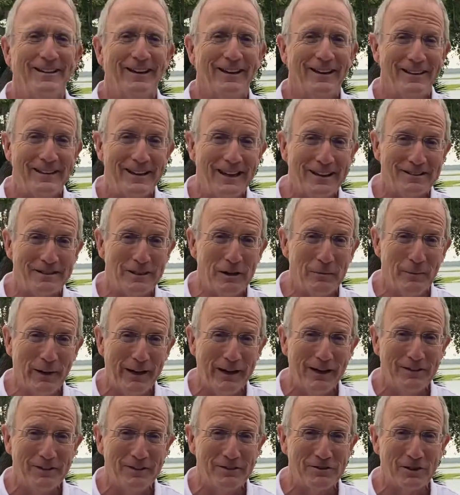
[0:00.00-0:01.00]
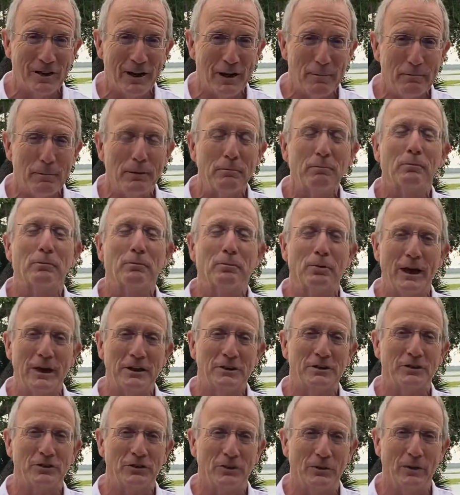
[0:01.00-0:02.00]
and as demand is up,
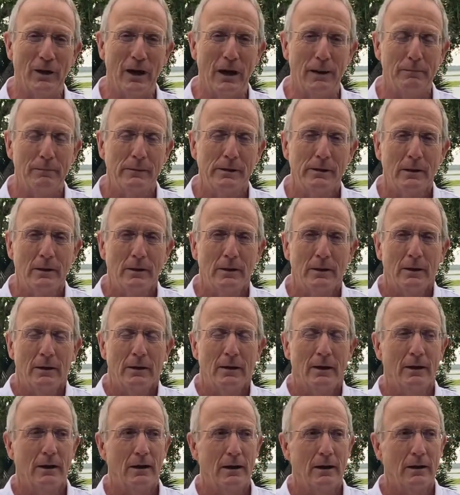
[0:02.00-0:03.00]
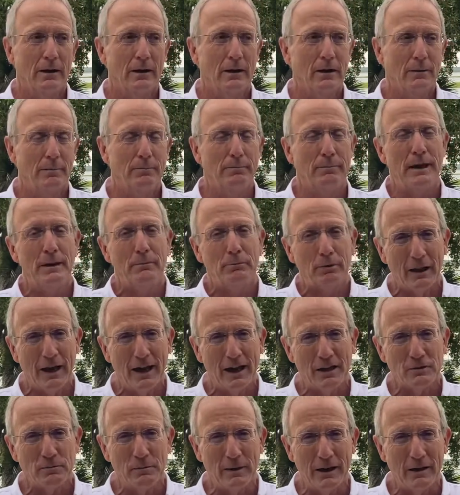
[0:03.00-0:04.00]
prices are up. People
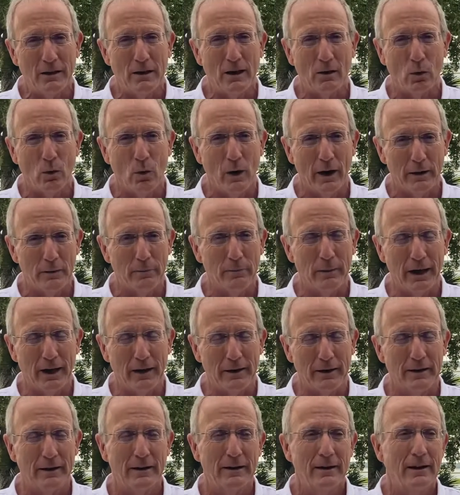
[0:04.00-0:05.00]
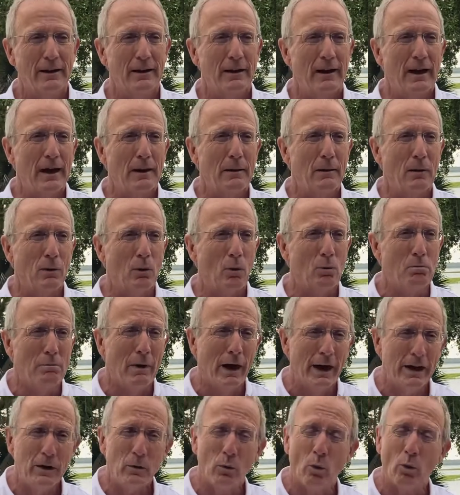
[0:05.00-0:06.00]
ask me quite a bit,
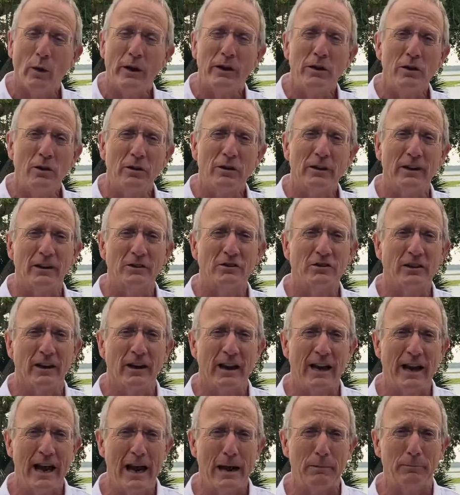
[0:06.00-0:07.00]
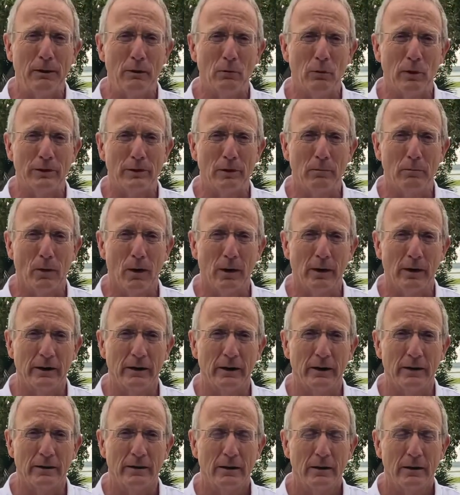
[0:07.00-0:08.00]
Mike, what do you think is going to happen with the market?